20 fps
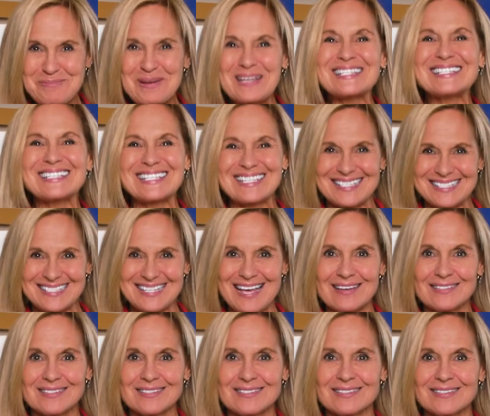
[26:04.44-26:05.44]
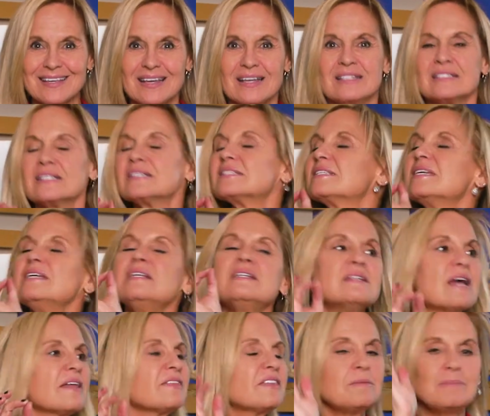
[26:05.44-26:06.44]
but success, to see
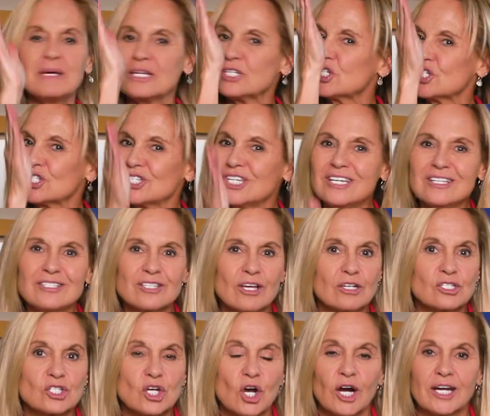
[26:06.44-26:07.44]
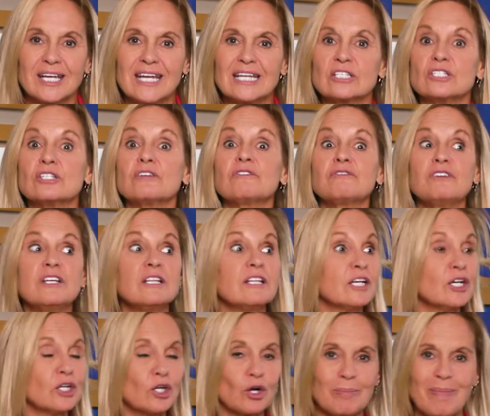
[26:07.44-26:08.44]
nothing but she is on target, to feel it
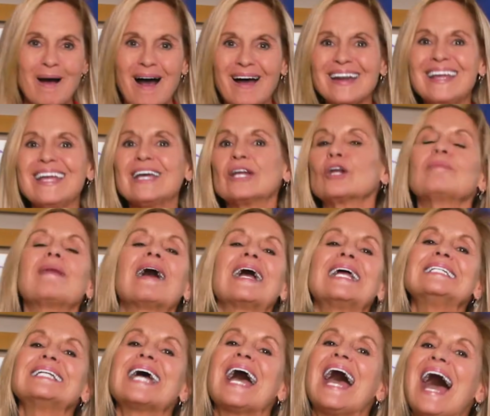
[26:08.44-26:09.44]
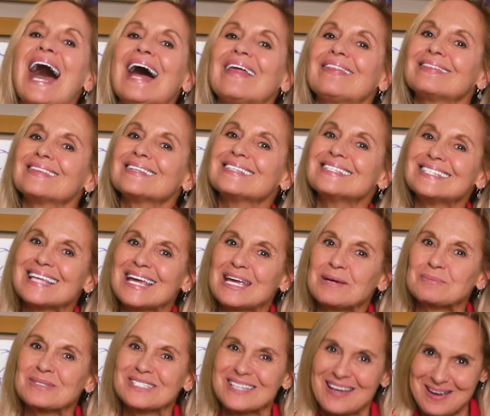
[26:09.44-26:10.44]
in her body and her mind at the
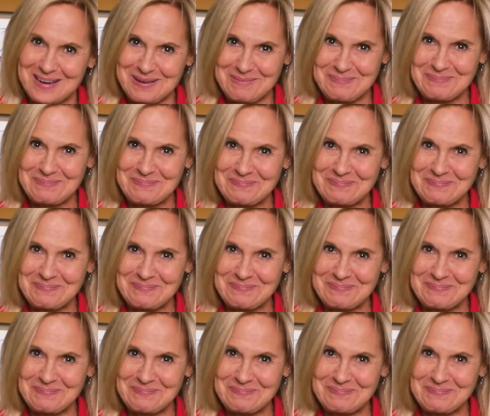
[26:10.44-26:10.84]
same time.